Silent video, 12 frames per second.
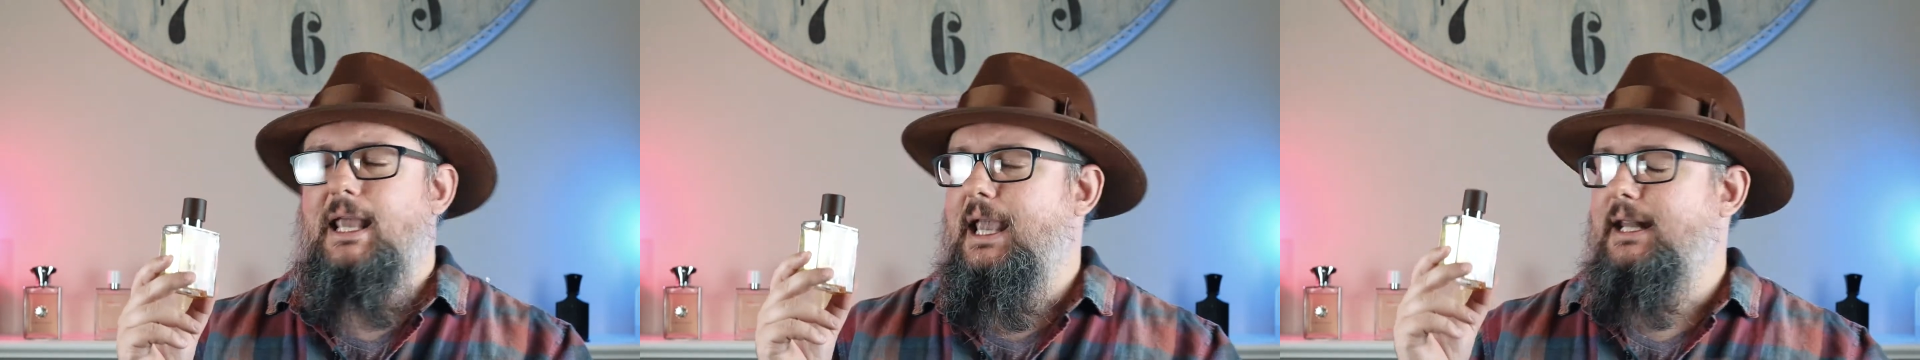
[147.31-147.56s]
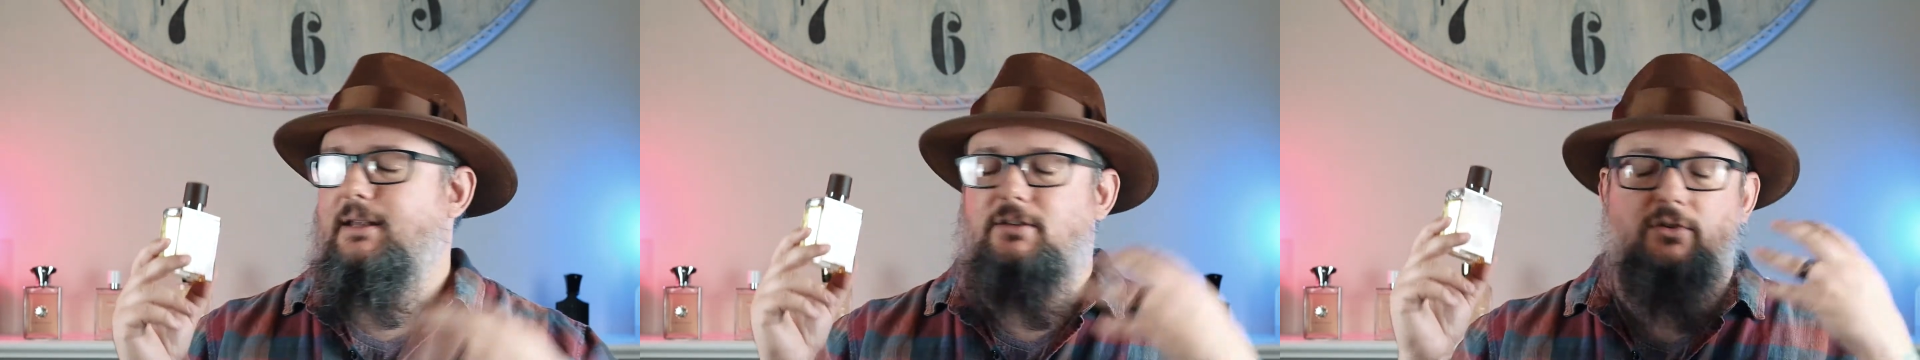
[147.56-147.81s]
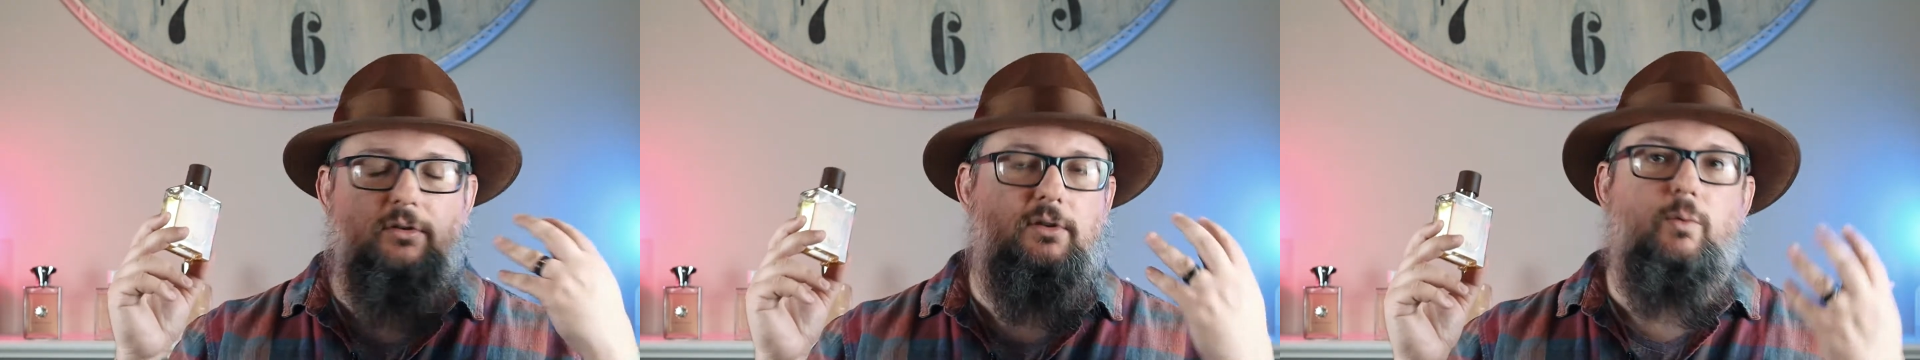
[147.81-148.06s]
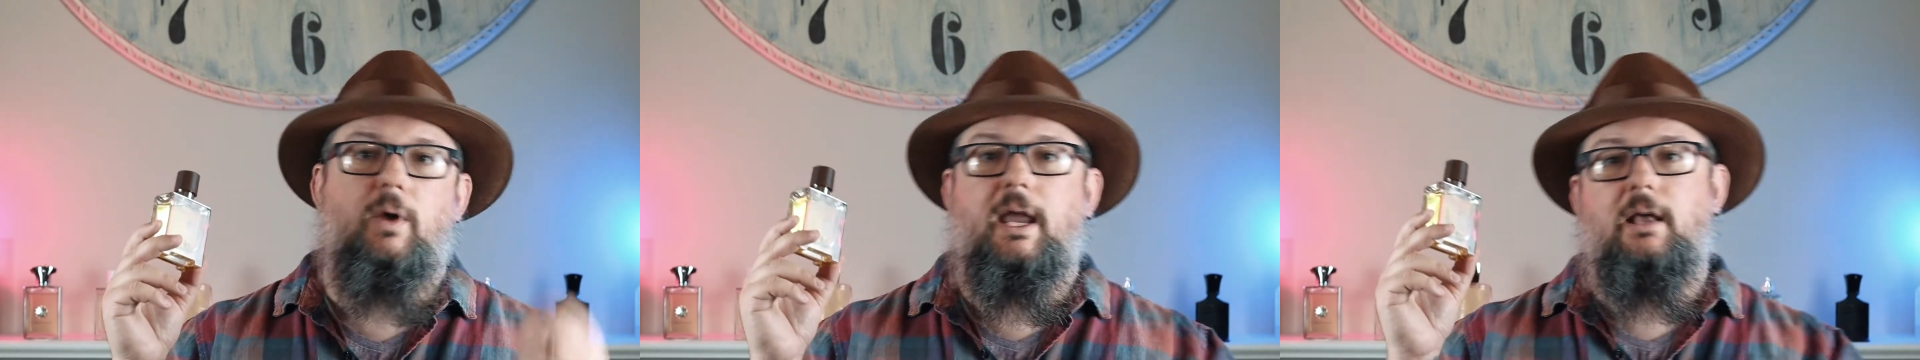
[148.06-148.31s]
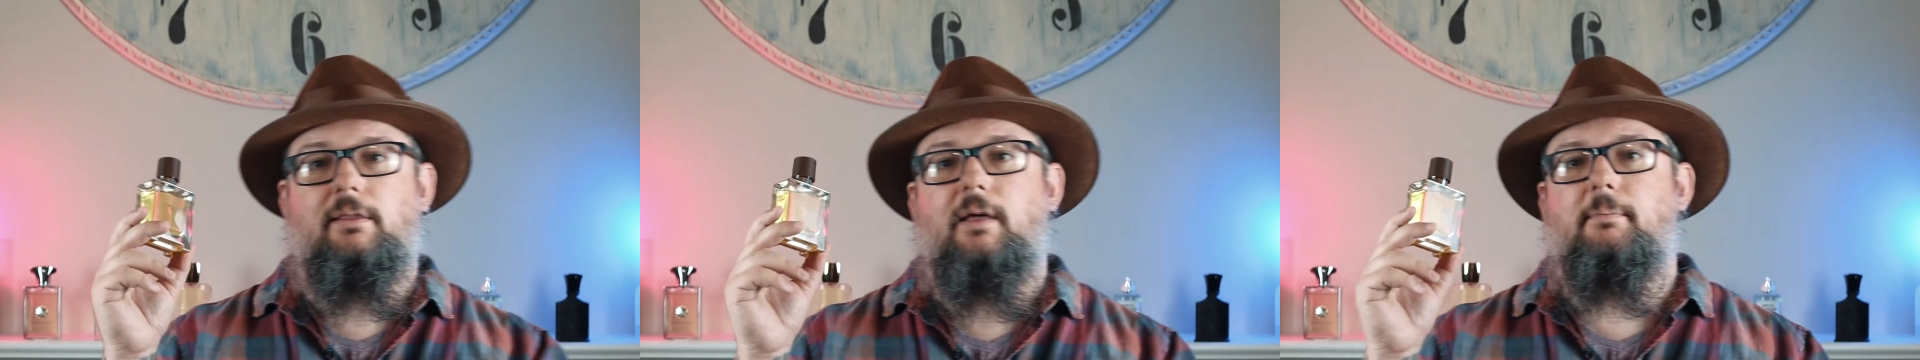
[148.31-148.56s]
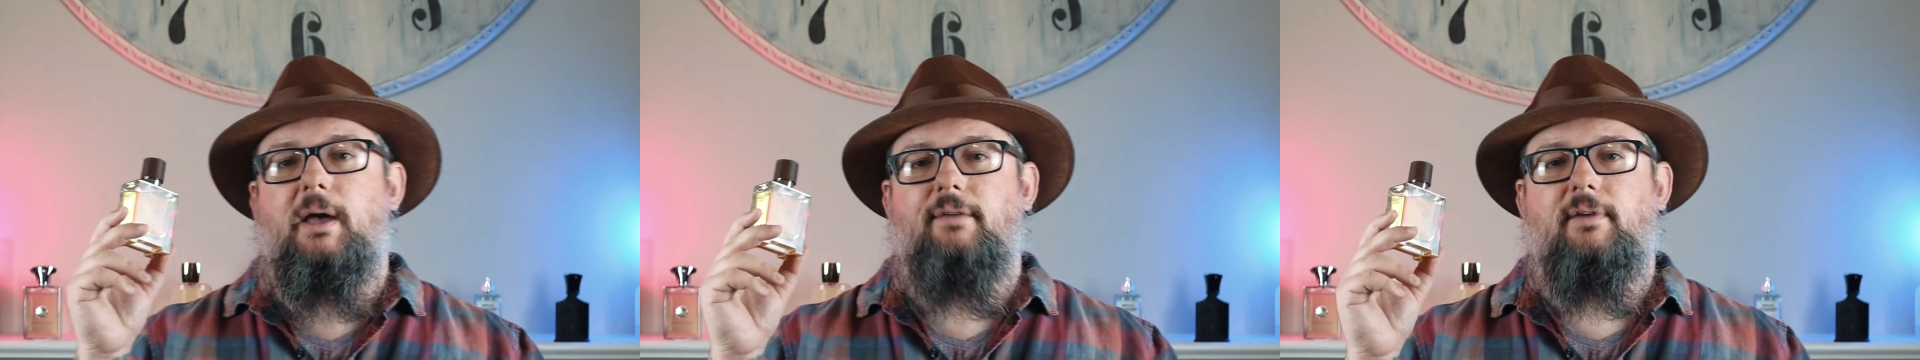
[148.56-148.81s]
and it's just the way I
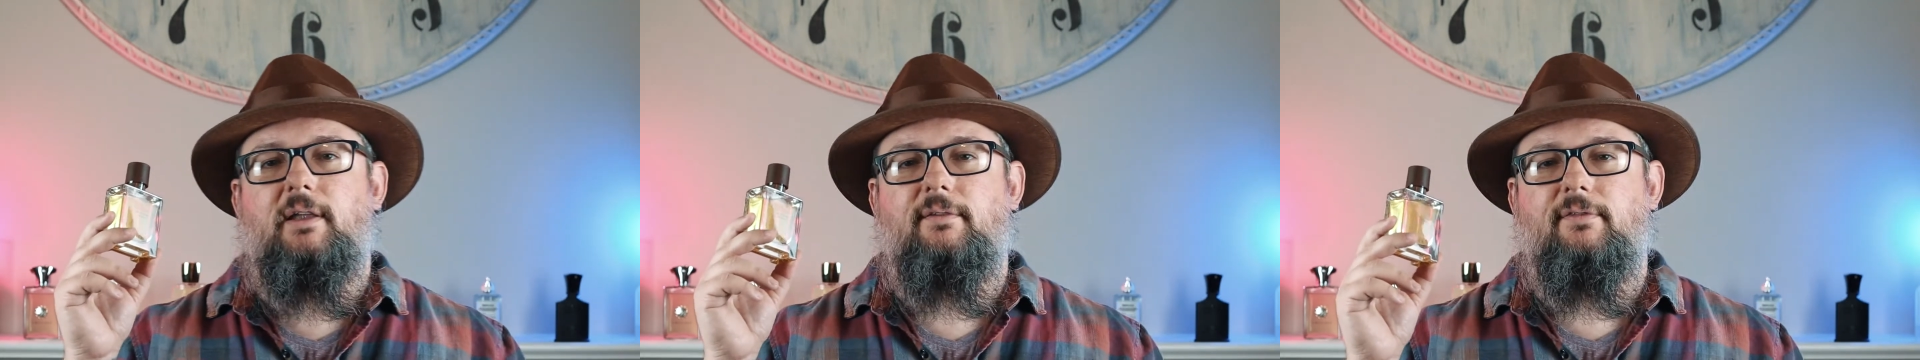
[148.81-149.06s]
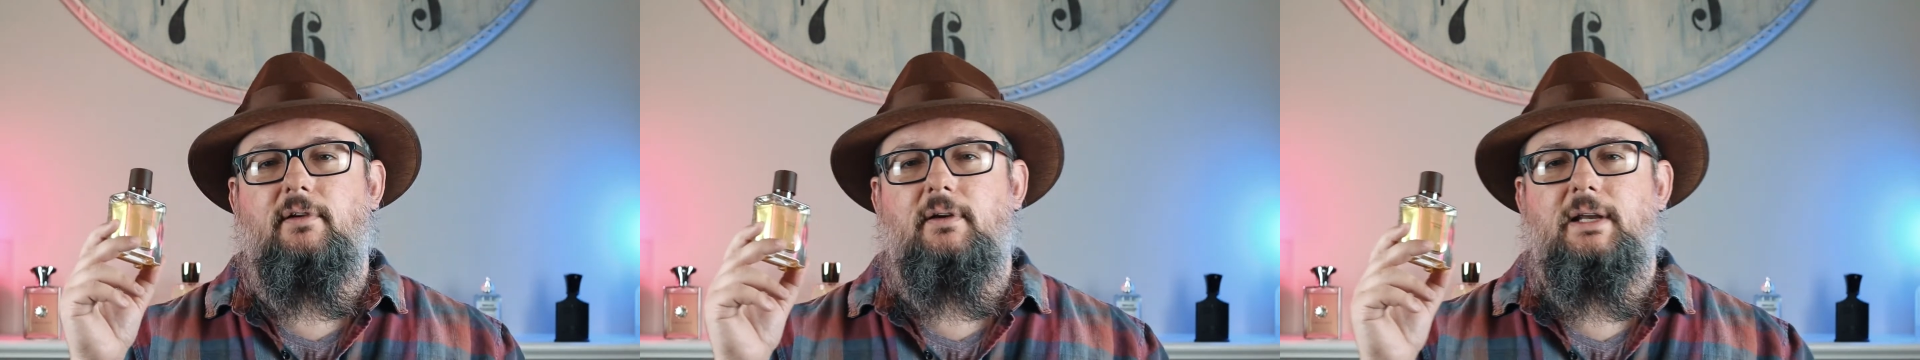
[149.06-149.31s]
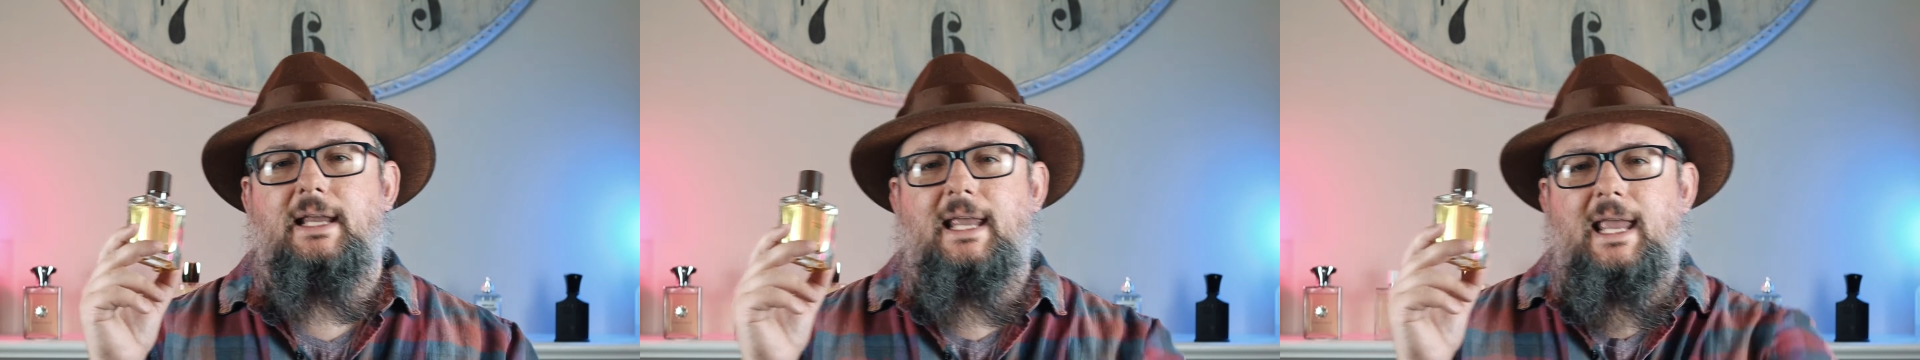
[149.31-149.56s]
love my vetiver.